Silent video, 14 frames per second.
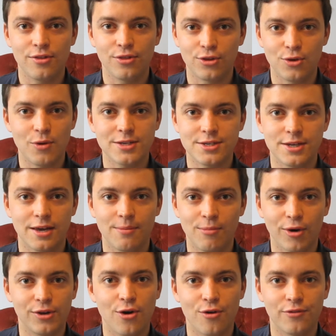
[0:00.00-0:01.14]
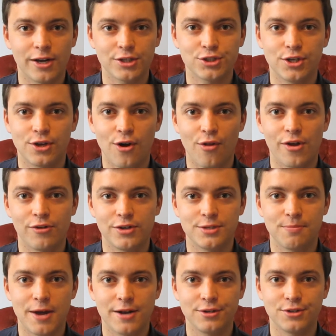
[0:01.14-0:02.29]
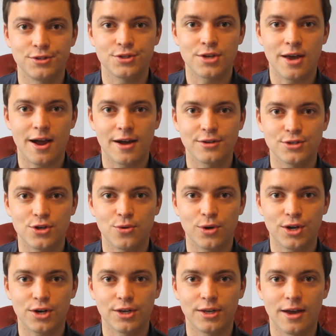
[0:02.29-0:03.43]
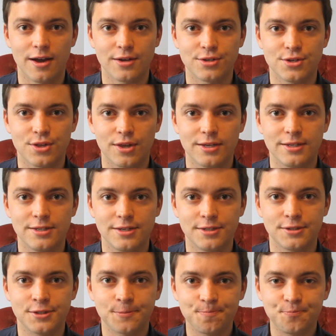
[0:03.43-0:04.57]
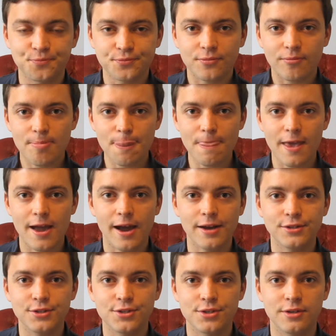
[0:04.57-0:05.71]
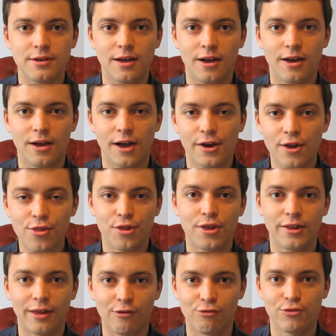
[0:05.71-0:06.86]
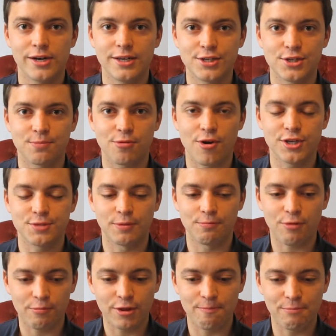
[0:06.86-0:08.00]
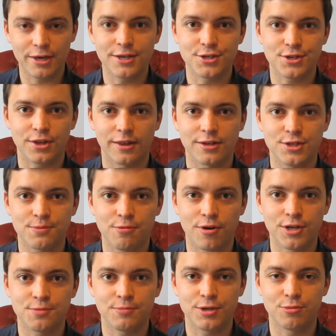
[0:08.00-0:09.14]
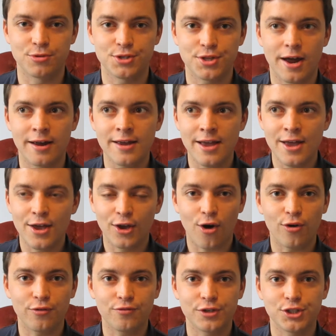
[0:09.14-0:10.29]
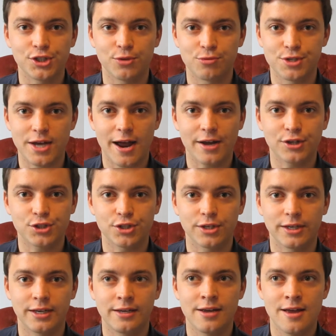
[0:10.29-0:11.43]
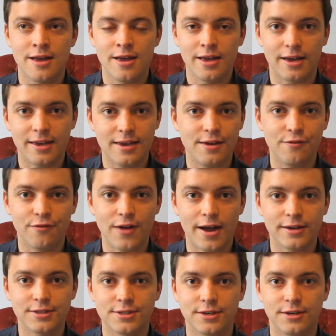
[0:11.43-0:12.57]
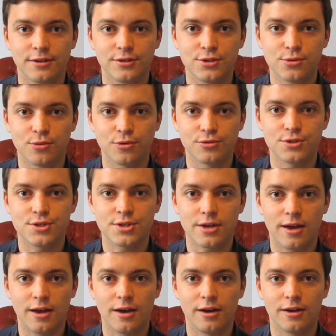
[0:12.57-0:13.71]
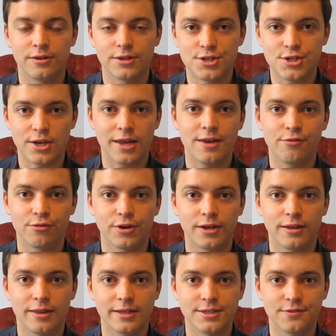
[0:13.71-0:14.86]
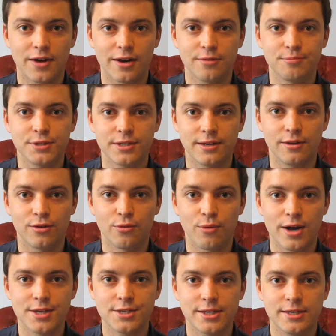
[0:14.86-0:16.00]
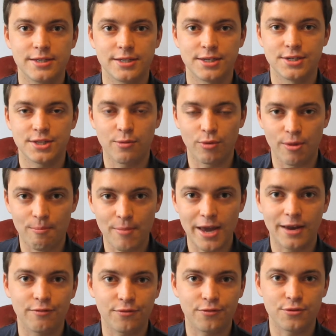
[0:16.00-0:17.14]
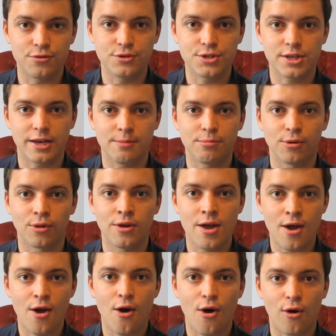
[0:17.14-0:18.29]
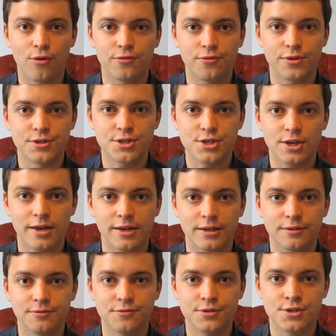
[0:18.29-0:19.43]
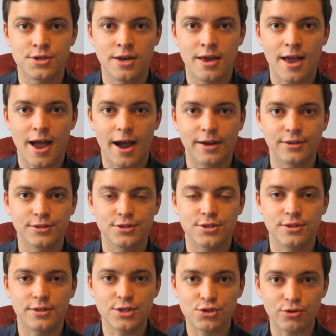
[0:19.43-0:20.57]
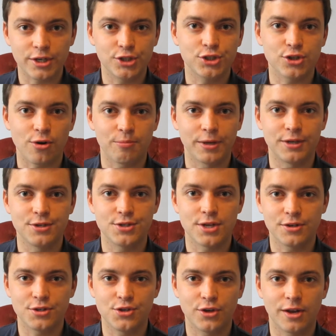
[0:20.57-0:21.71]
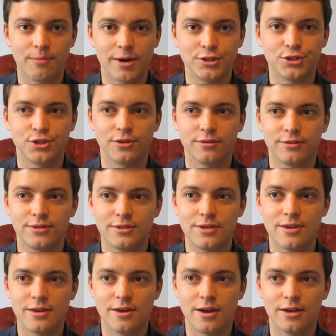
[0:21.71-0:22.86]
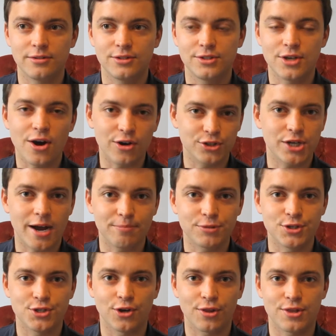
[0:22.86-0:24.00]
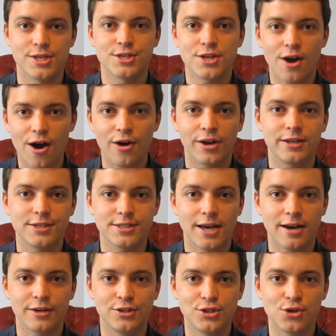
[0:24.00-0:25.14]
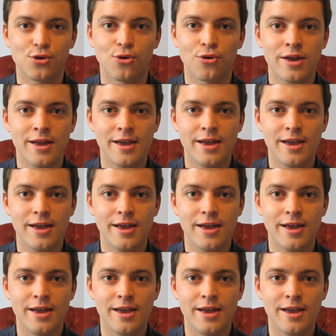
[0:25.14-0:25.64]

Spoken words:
the USA might not have actually got their independence as quickly as they did. And another thing that really surprised me, probably the biggest thing that surprised me, was that cod fishing was actually a key factor towards the slavery that developed in the West Indies. They were the main food staple of the slaves. And this really shocked me because, as you can imagine, dark chapters like this aren't exactly taught